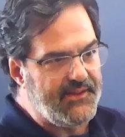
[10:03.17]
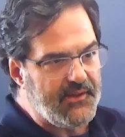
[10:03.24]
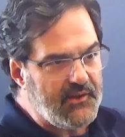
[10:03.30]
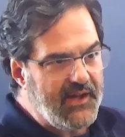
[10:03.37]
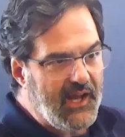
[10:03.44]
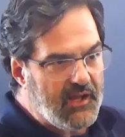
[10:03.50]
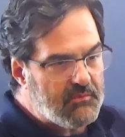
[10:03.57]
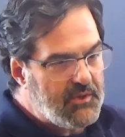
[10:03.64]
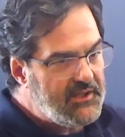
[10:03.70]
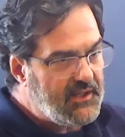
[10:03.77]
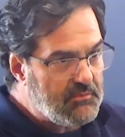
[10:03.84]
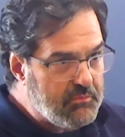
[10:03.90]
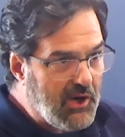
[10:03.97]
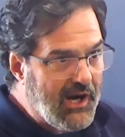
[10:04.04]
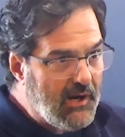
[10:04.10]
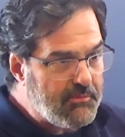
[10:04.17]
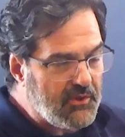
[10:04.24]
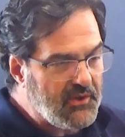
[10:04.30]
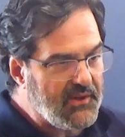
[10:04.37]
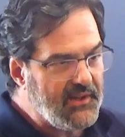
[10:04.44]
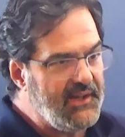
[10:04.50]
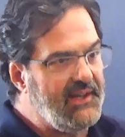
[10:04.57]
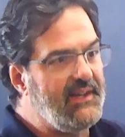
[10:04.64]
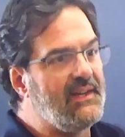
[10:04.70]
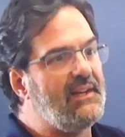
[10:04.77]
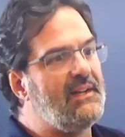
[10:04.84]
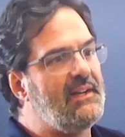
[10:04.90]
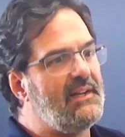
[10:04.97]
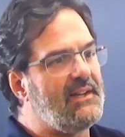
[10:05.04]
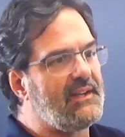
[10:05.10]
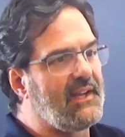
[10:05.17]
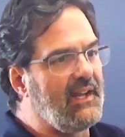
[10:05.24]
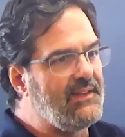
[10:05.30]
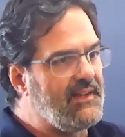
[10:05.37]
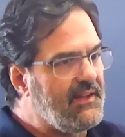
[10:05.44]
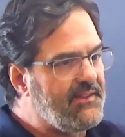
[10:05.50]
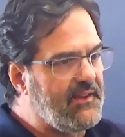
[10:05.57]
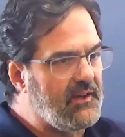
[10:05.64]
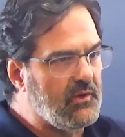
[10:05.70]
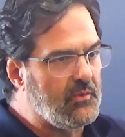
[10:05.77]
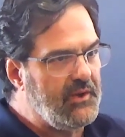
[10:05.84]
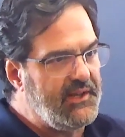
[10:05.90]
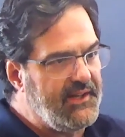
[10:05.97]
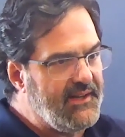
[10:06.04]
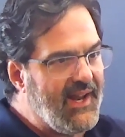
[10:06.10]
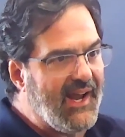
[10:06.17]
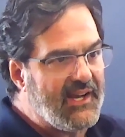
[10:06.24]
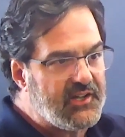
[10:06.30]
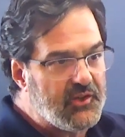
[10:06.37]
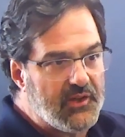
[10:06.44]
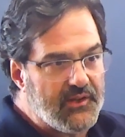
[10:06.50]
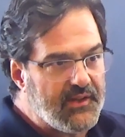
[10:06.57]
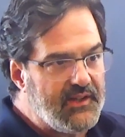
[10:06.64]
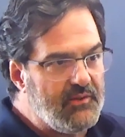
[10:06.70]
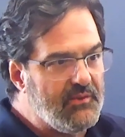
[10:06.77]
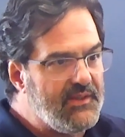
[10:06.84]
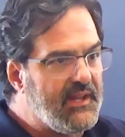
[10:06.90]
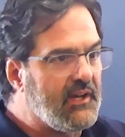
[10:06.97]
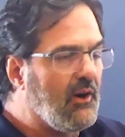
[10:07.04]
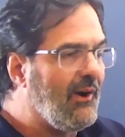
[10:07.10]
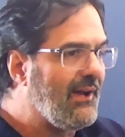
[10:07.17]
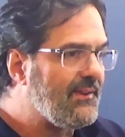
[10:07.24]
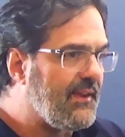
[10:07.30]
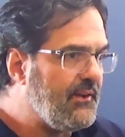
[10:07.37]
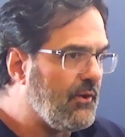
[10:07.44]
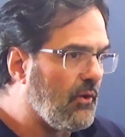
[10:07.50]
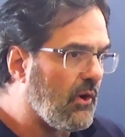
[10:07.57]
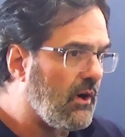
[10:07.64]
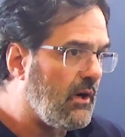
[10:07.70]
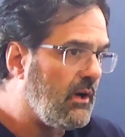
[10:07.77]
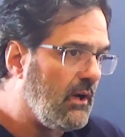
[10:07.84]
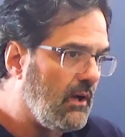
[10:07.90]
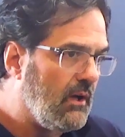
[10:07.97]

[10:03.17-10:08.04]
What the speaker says: that they're calibrated properly and that they're reading accurately when they go out the door.